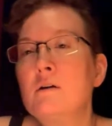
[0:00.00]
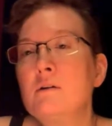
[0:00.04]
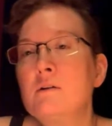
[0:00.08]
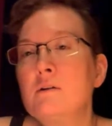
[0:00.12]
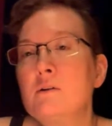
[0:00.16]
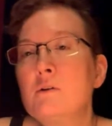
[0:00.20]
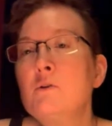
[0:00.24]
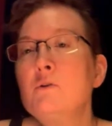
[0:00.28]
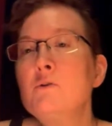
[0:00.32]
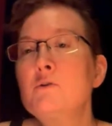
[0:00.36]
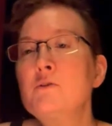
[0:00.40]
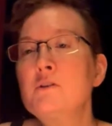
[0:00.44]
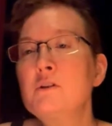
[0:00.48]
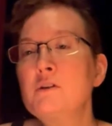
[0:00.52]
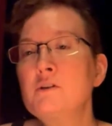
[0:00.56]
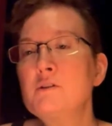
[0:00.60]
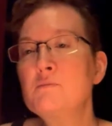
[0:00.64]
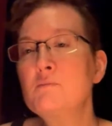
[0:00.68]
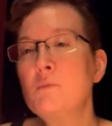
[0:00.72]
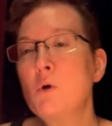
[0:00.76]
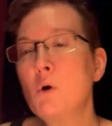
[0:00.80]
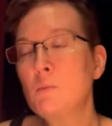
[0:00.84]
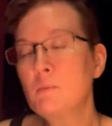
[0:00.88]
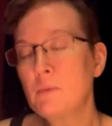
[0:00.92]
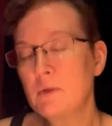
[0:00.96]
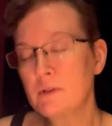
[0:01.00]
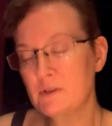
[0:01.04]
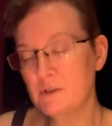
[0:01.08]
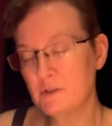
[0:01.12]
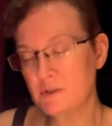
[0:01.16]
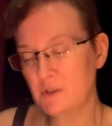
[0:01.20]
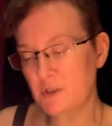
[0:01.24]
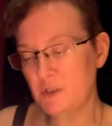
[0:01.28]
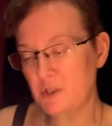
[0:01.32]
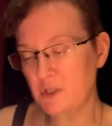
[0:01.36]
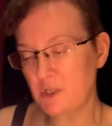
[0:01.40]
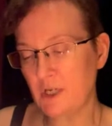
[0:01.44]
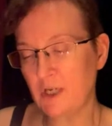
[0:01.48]
Use these moments
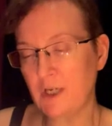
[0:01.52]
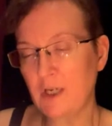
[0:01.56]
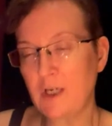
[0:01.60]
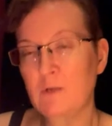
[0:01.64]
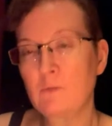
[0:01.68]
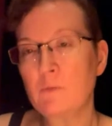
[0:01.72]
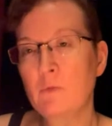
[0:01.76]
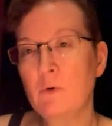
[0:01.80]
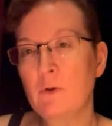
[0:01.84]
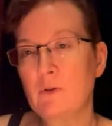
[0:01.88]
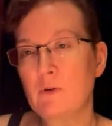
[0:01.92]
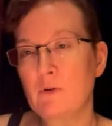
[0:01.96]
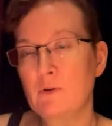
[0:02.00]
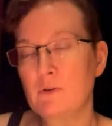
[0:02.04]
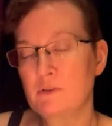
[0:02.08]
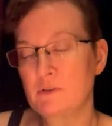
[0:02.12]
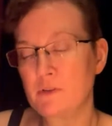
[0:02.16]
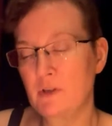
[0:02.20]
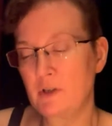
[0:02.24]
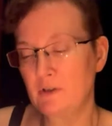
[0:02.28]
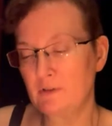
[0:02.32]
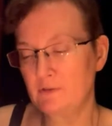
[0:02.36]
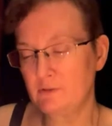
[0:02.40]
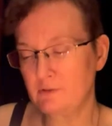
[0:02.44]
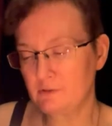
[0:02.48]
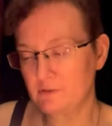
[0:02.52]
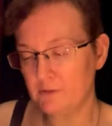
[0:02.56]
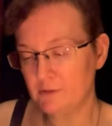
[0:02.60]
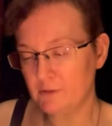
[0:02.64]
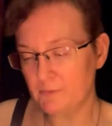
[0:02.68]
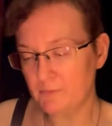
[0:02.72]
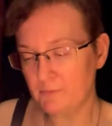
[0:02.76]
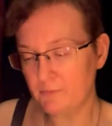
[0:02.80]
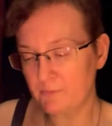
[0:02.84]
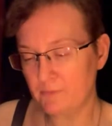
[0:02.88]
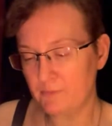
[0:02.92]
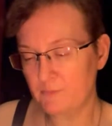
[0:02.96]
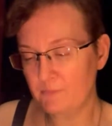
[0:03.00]
to check in with yourself.
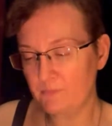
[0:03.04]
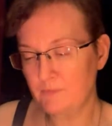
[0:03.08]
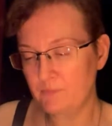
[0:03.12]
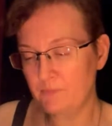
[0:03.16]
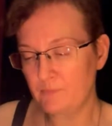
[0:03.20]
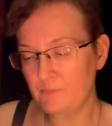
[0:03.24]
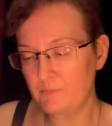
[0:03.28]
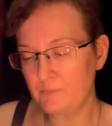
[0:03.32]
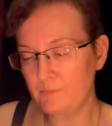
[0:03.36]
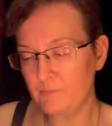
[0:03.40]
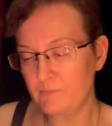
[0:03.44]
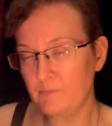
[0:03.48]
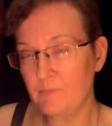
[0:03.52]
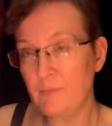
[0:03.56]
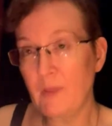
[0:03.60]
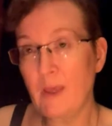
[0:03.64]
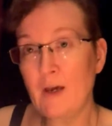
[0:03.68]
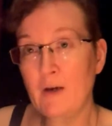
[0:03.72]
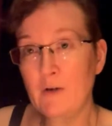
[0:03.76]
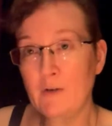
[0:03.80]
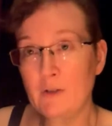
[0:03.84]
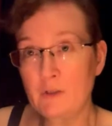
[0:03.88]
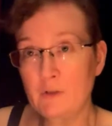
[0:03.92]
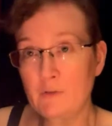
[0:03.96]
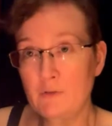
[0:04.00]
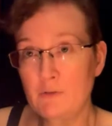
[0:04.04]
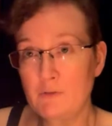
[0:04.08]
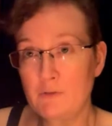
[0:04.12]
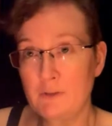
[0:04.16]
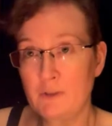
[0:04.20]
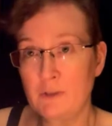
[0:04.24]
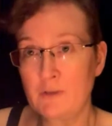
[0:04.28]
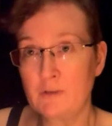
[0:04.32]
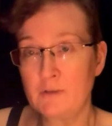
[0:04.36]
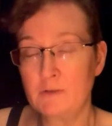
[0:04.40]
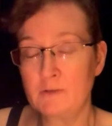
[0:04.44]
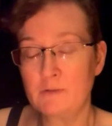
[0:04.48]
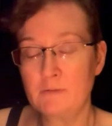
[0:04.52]
How do you
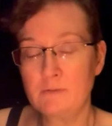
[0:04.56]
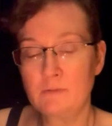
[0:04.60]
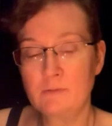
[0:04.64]
feel?